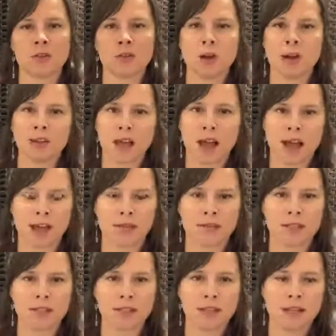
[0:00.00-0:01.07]
to our
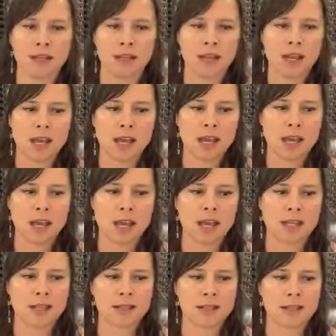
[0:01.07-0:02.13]
lives.
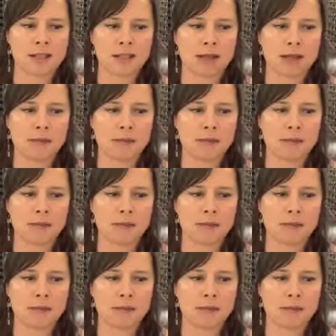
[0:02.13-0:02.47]
And